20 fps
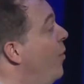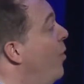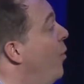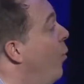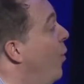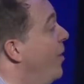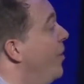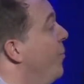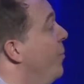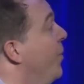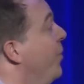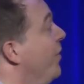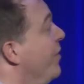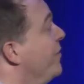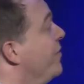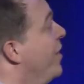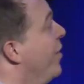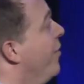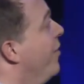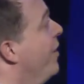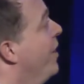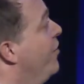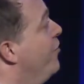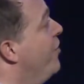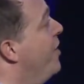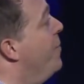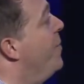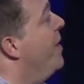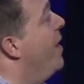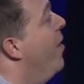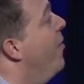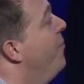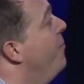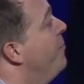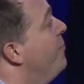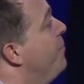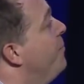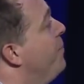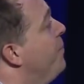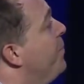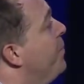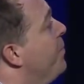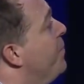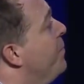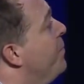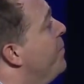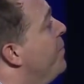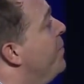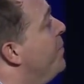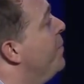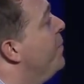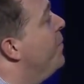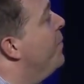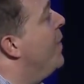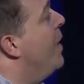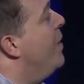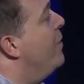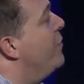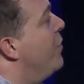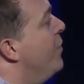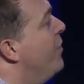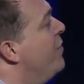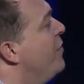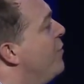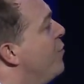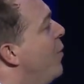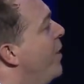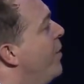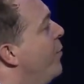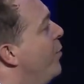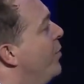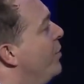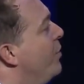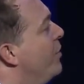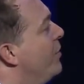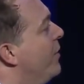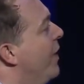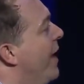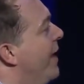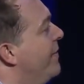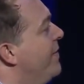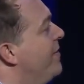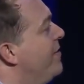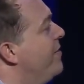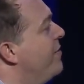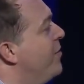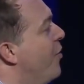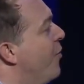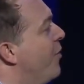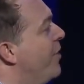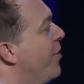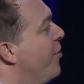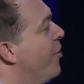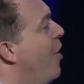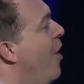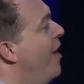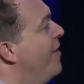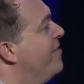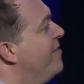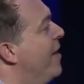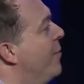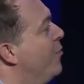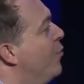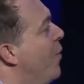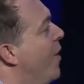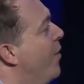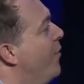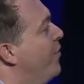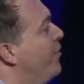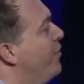one of the buildings here at JPL. So this is what it would look like. This is an earlier concept where